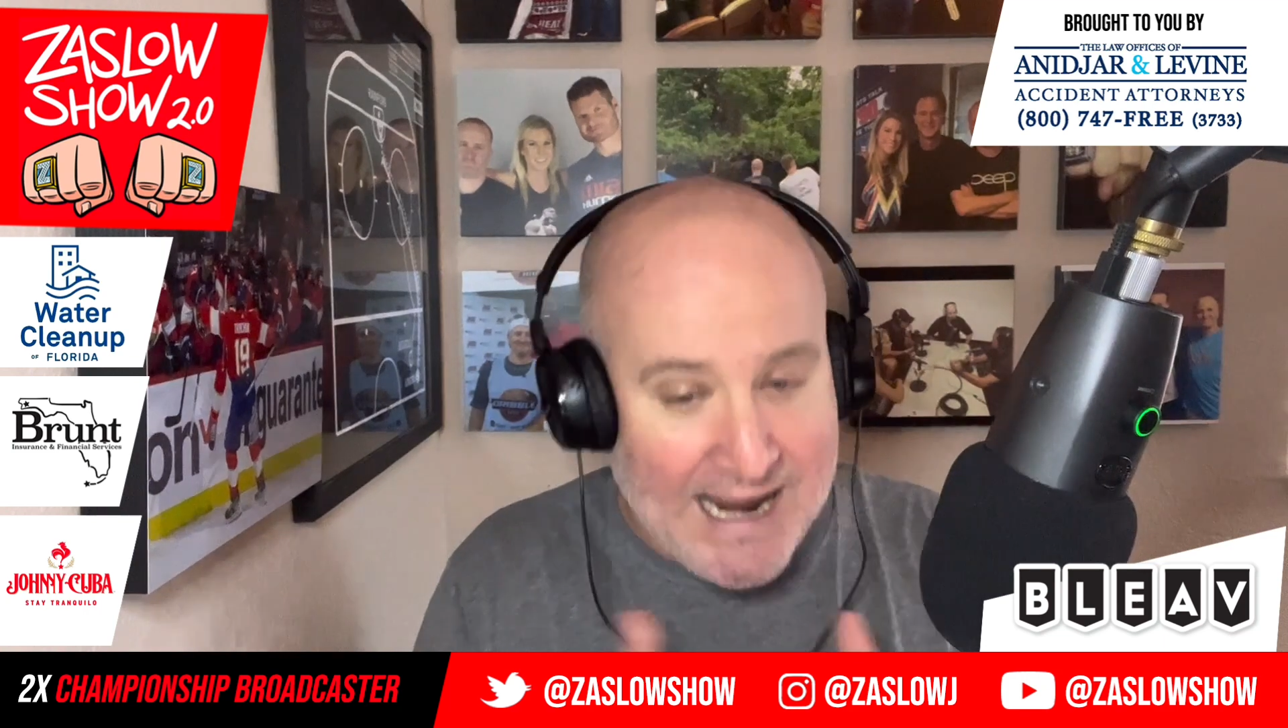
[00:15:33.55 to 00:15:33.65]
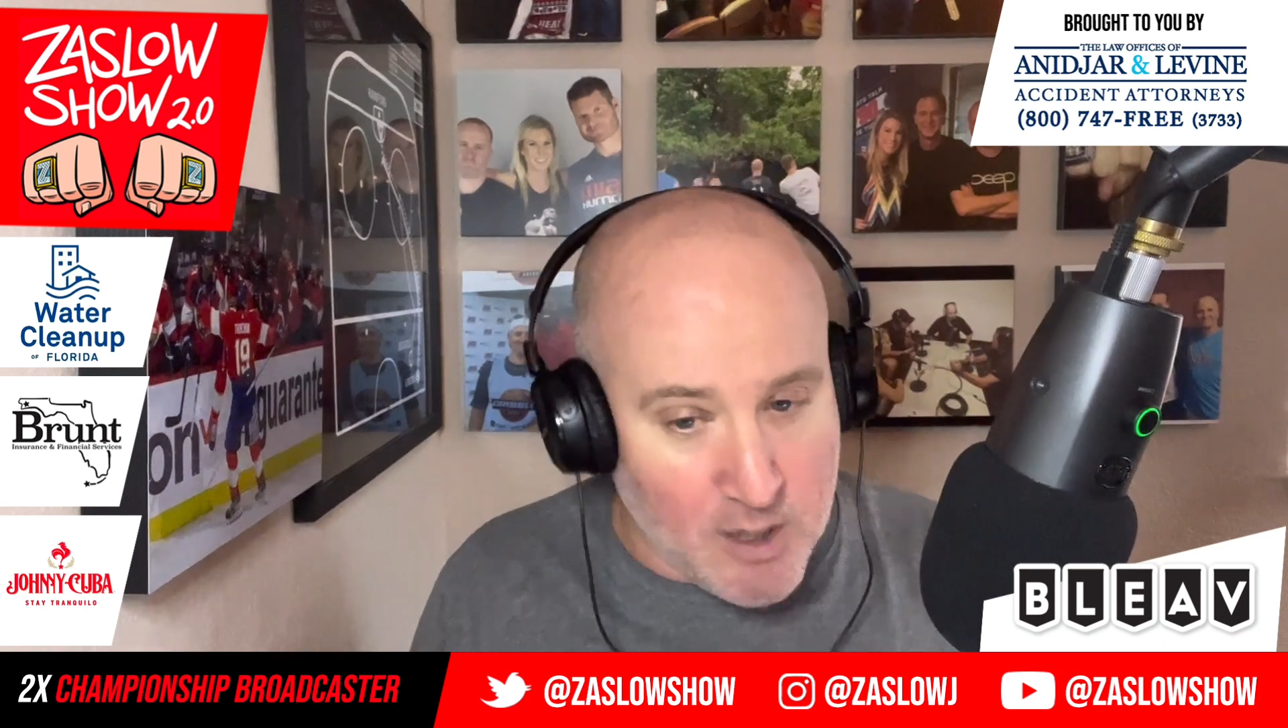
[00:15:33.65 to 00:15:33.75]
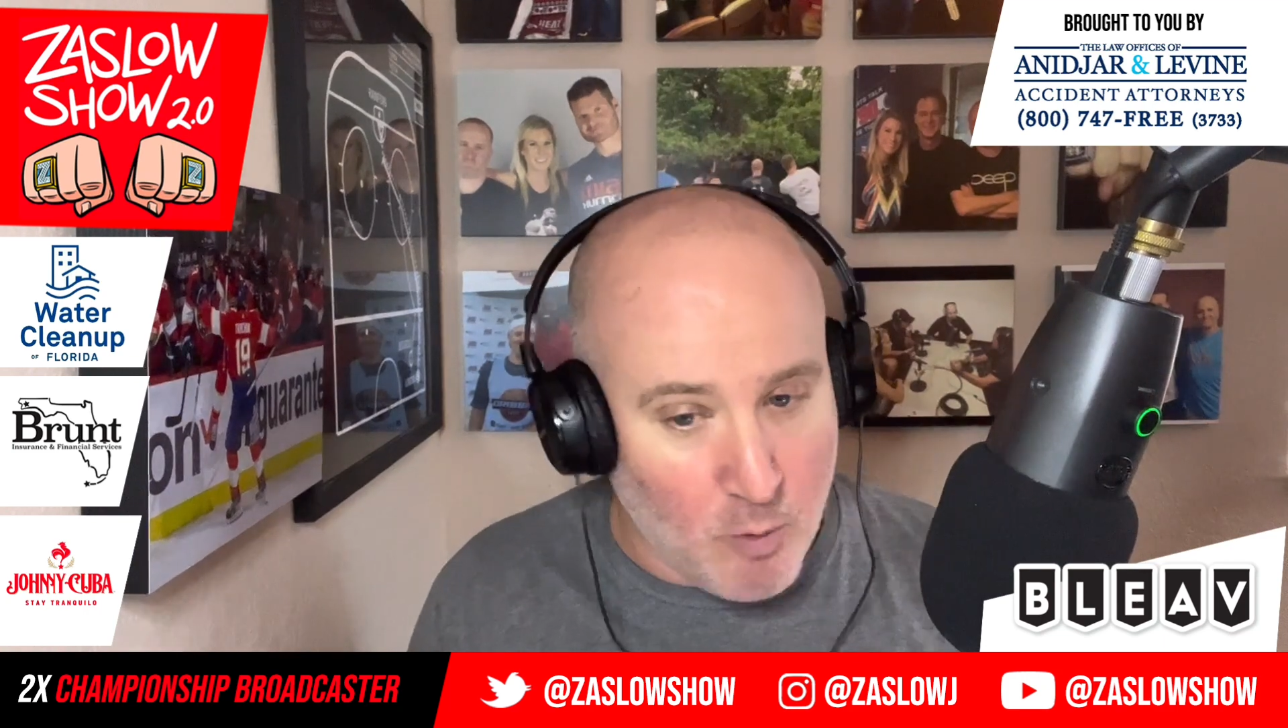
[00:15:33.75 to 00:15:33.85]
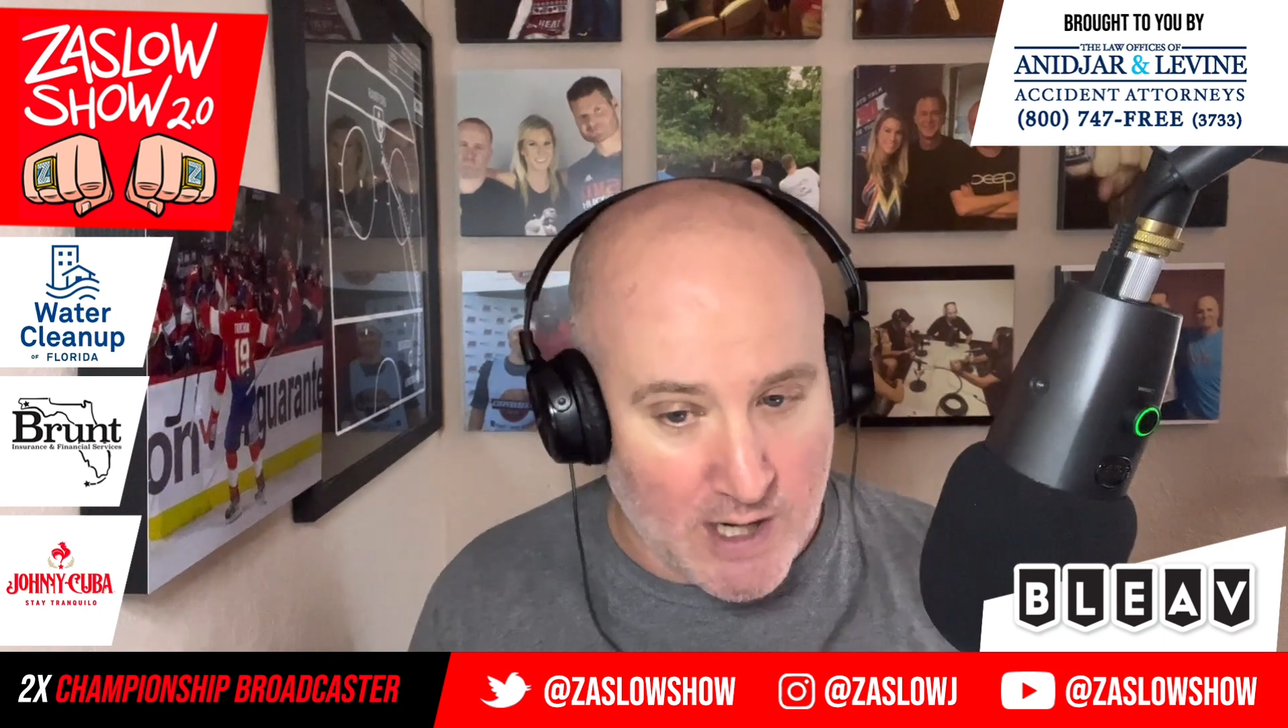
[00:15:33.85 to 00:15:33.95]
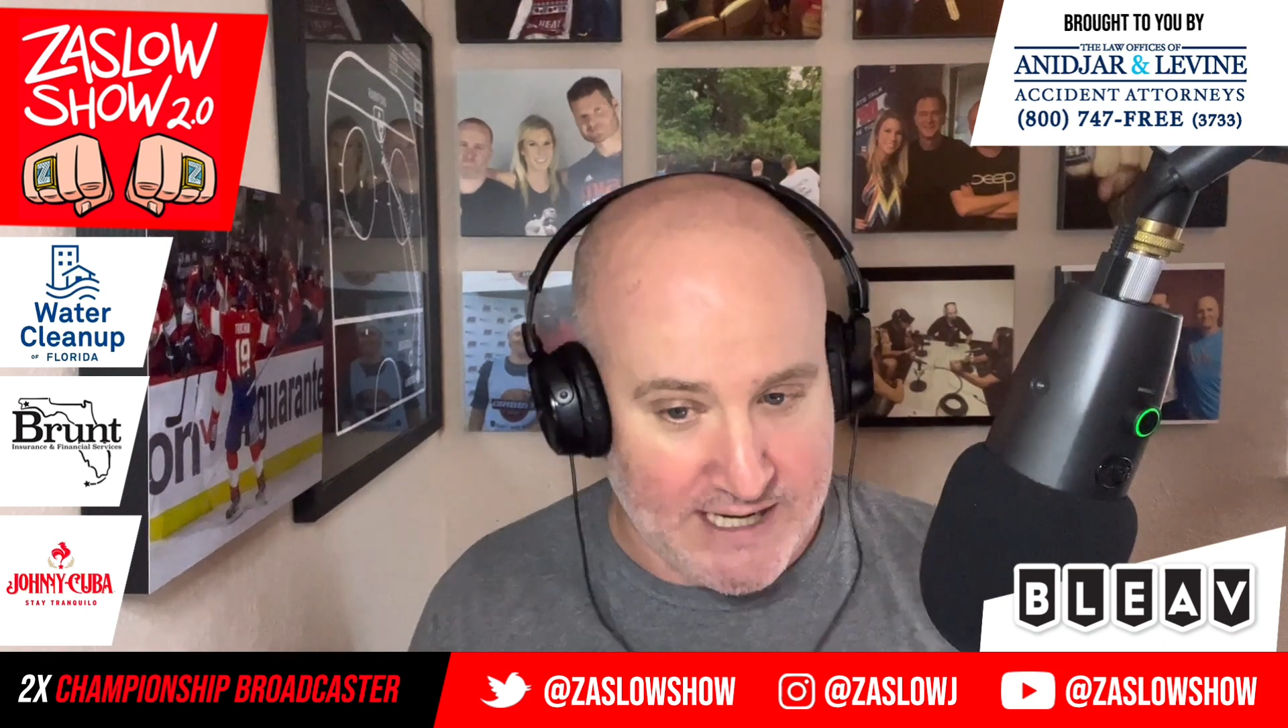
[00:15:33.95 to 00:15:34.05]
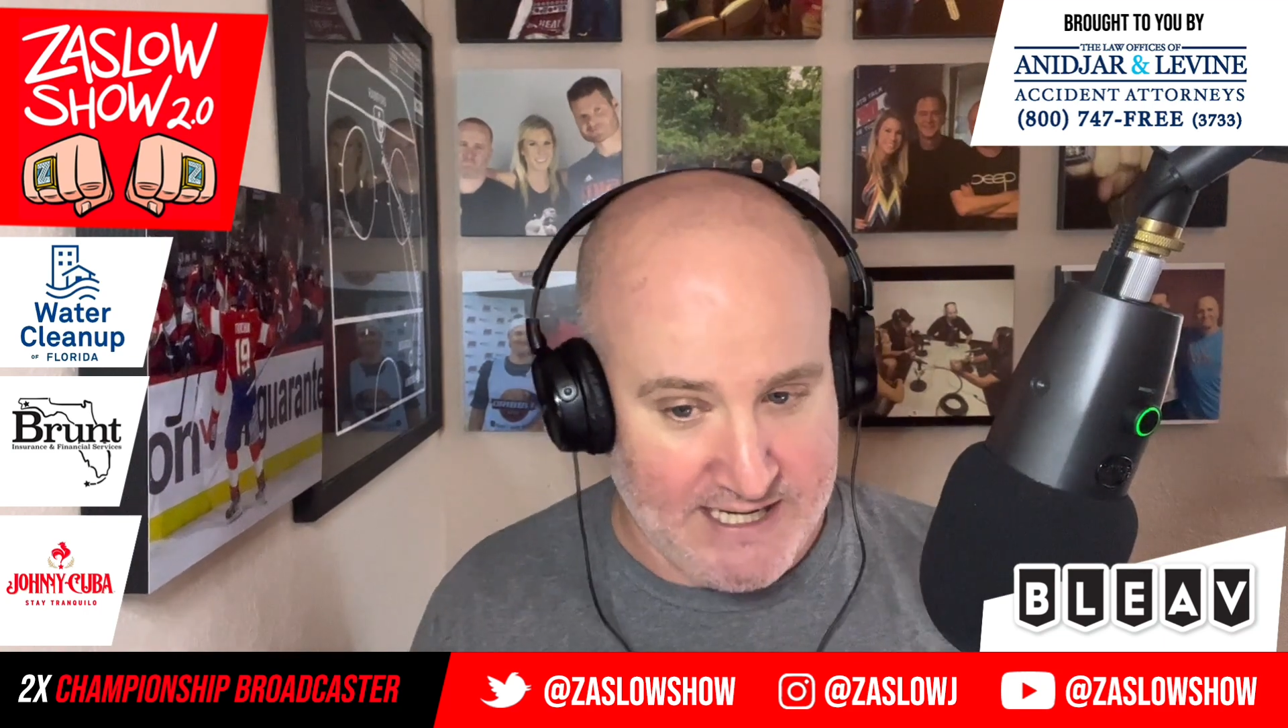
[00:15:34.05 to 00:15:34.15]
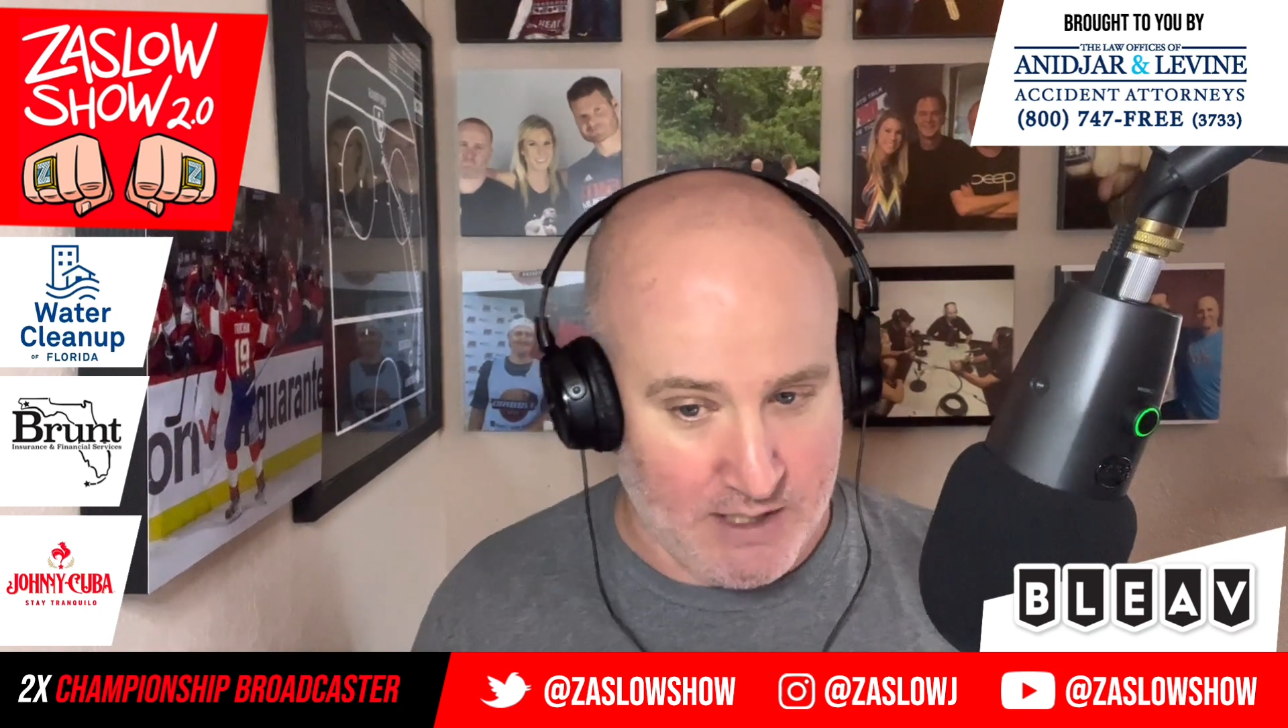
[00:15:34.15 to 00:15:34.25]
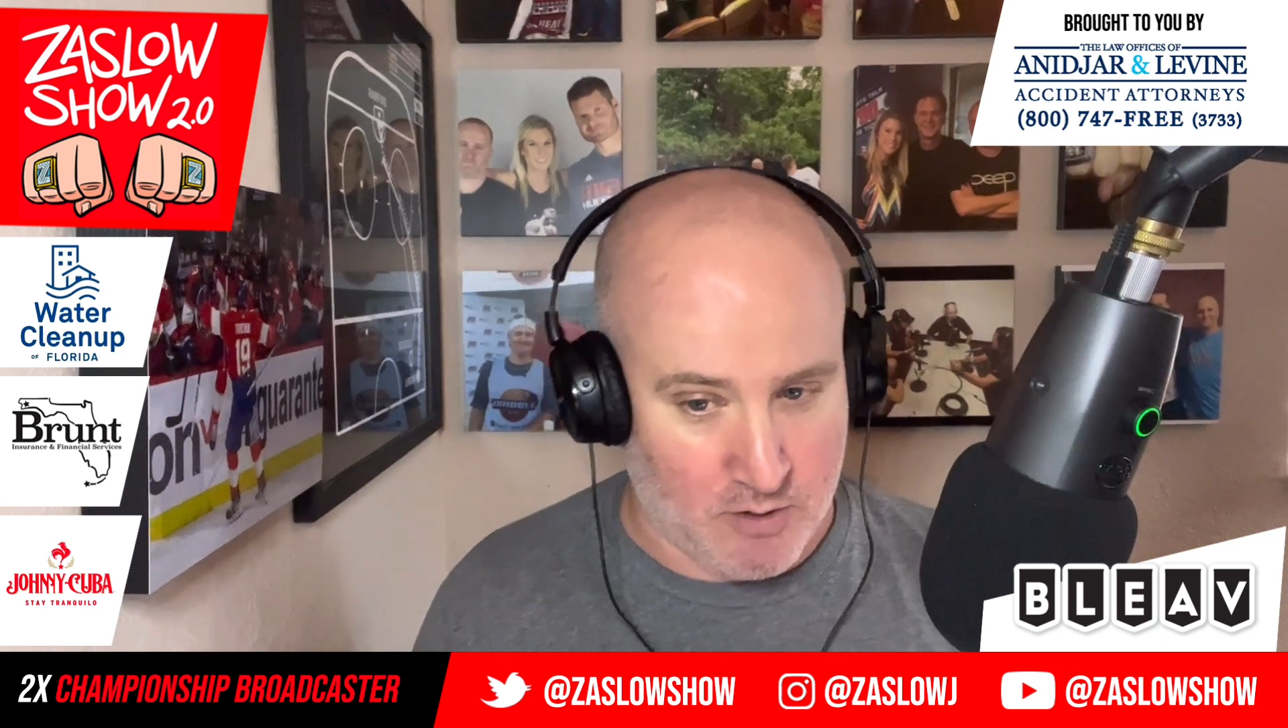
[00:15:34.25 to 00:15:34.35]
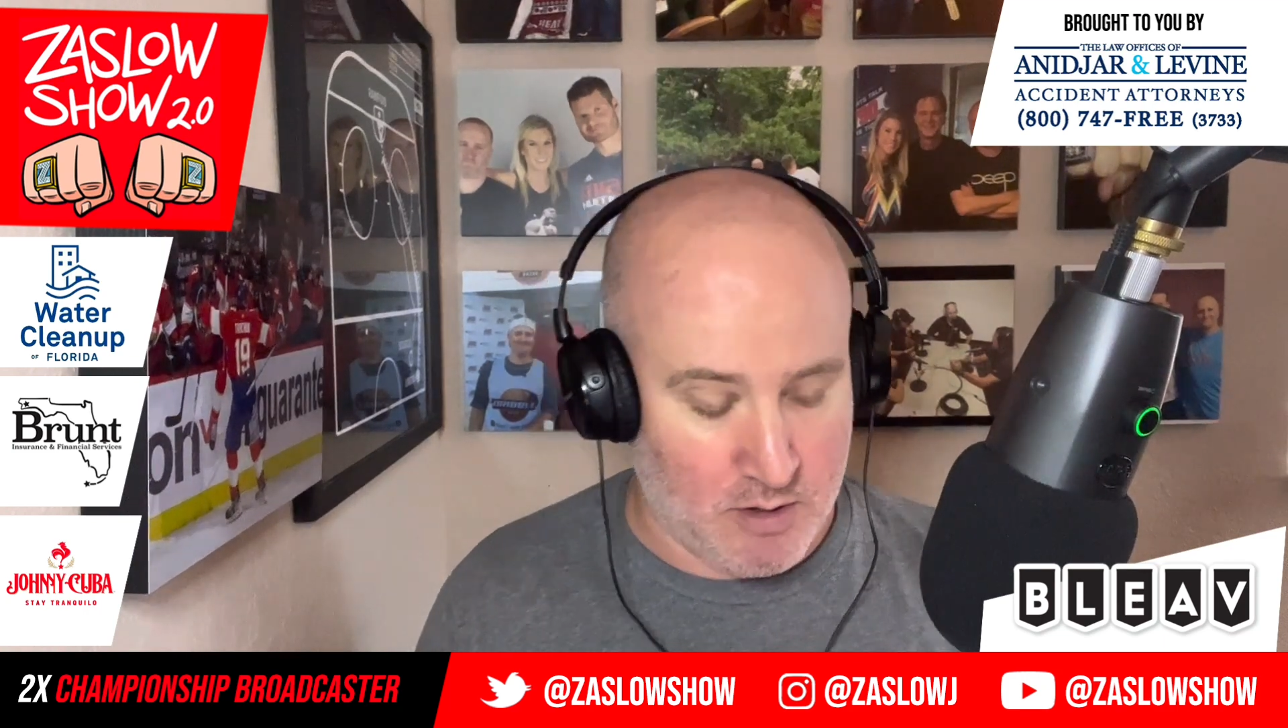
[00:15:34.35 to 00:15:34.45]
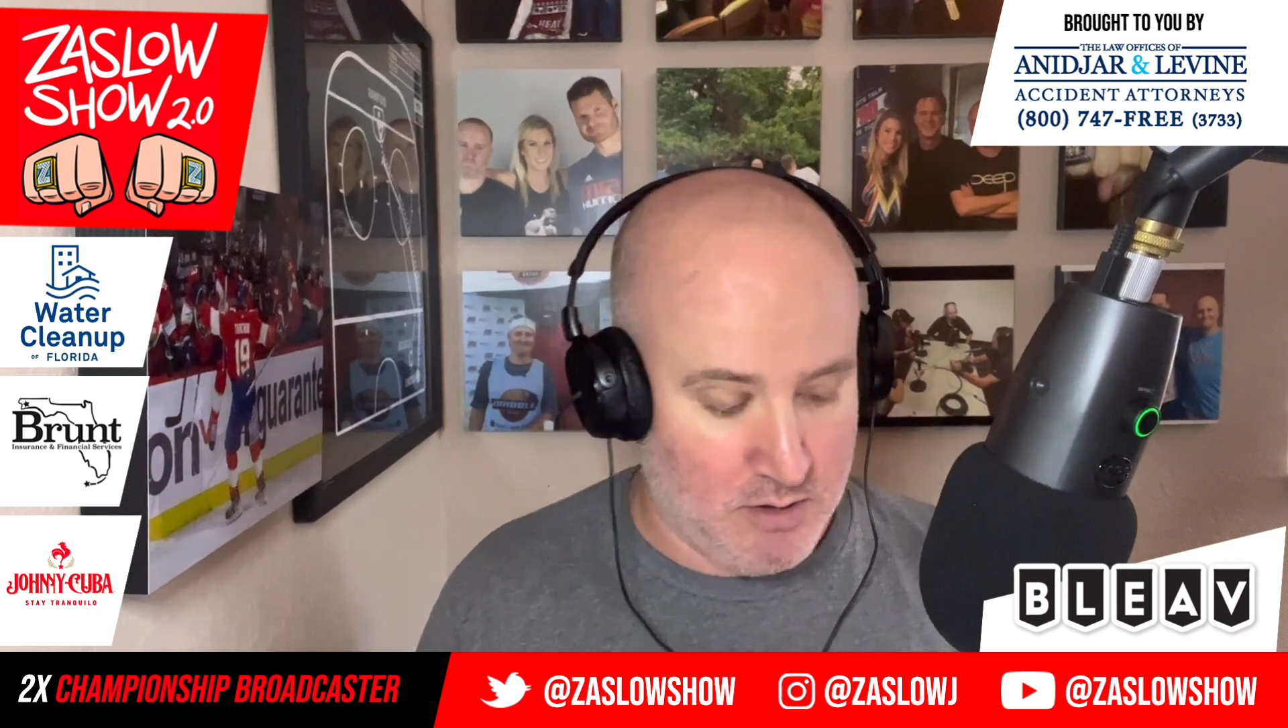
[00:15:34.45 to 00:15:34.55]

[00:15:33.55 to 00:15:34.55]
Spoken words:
don't want to hear,